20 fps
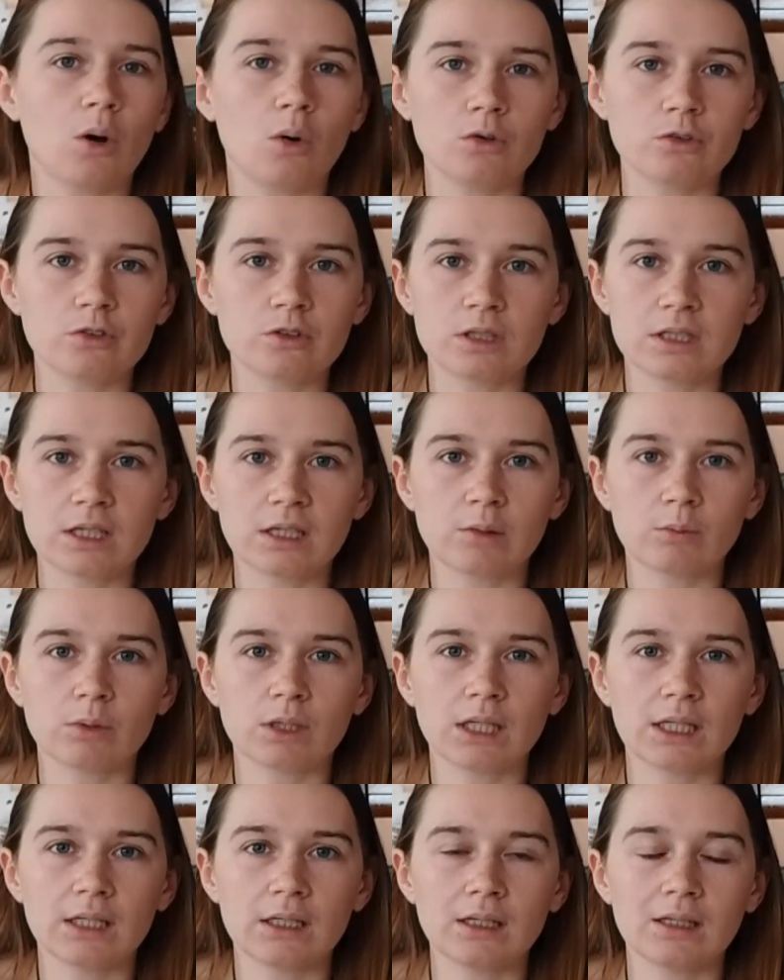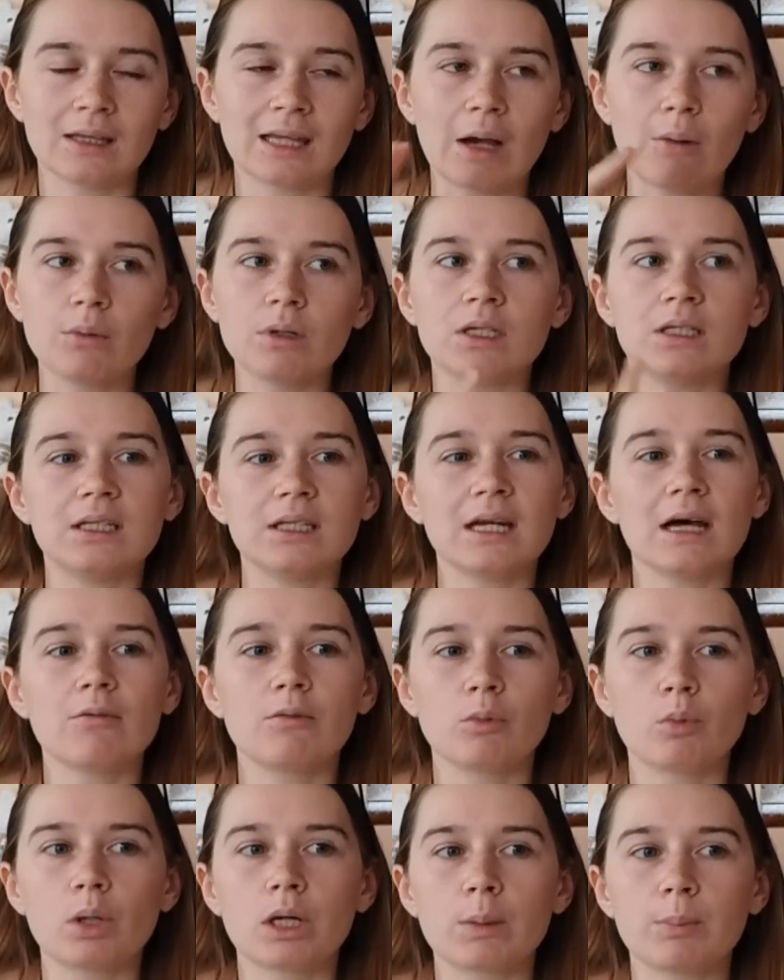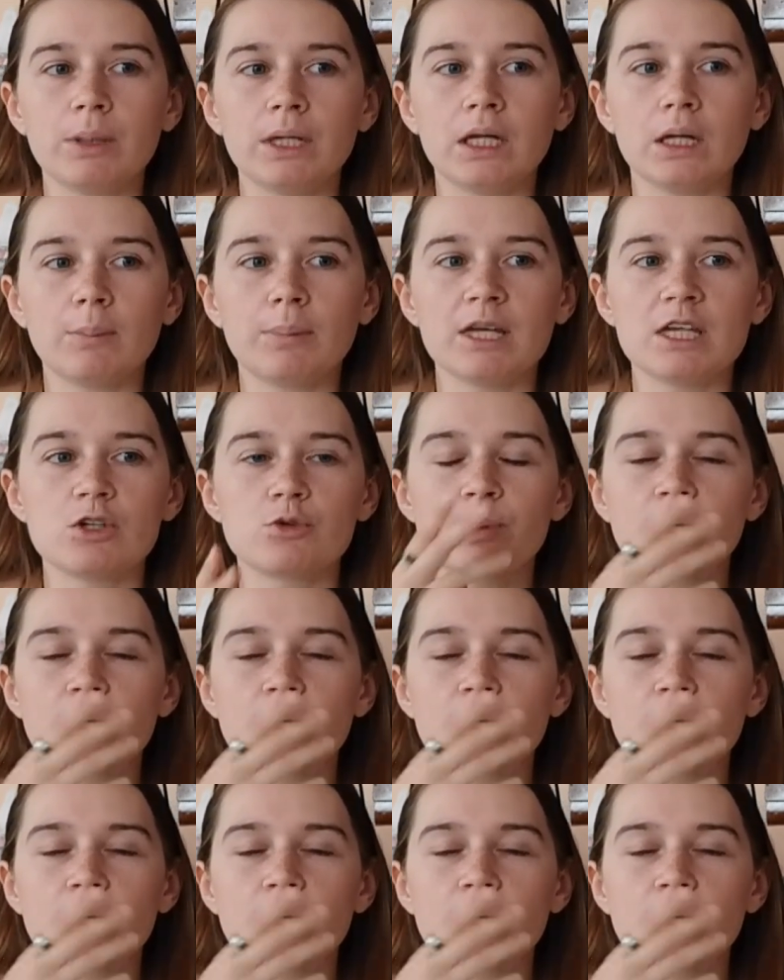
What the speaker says: also that one did have a Wikipedia page,